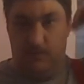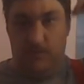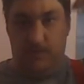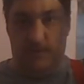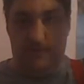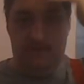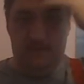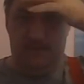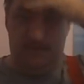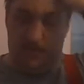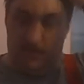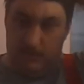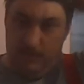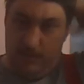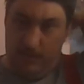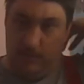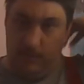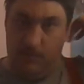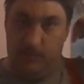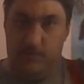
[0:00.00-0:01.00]
good, you know,
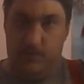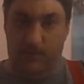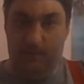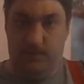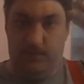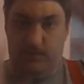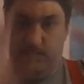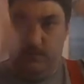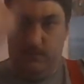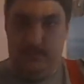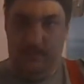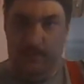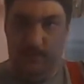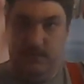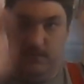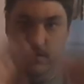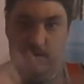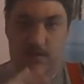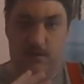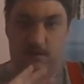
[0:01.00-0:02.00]
that's what you
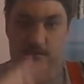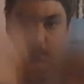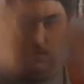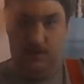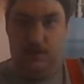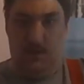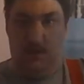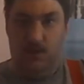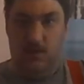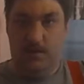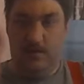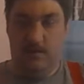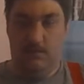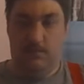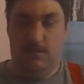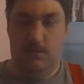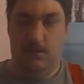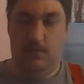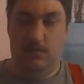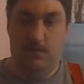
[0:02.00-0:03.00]
know, it's up
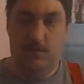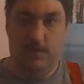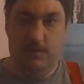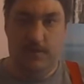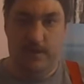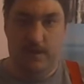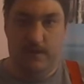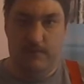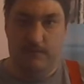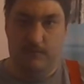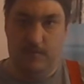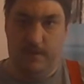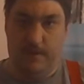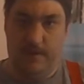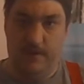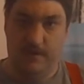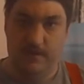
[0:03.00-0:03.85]
to you what you think of me.